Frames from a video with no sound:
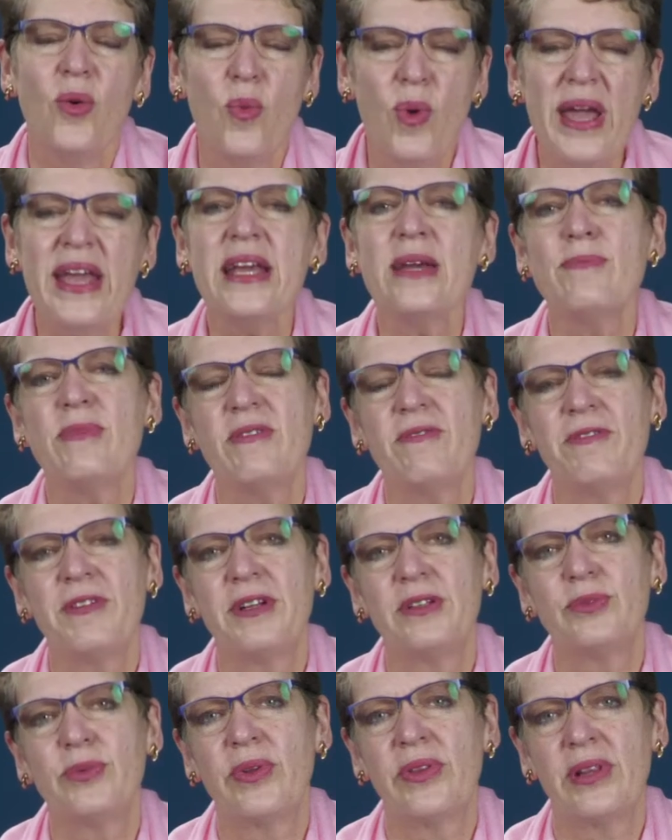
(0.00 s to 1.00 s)
We can be
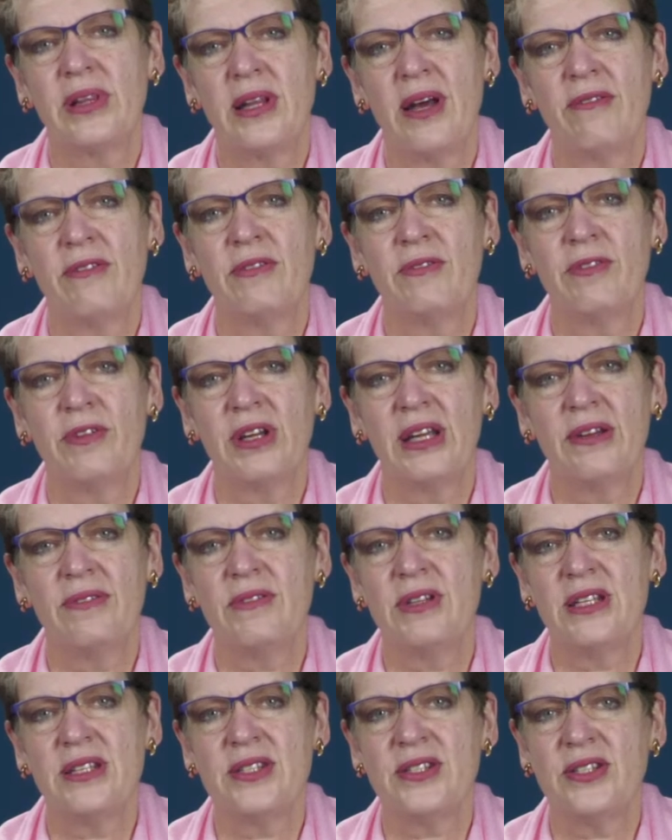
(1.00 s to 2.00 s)
filled with love and
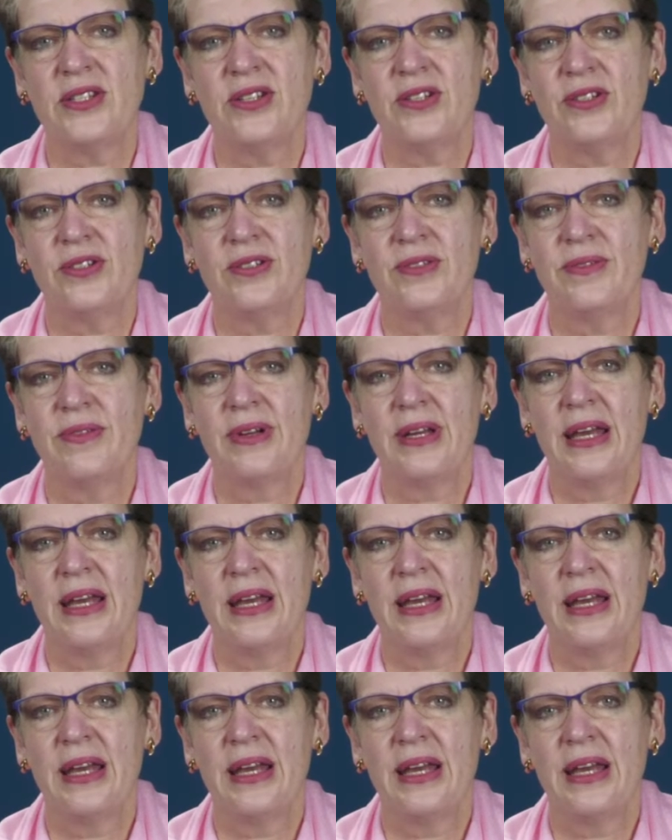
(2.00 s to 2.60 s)
forgiveness too.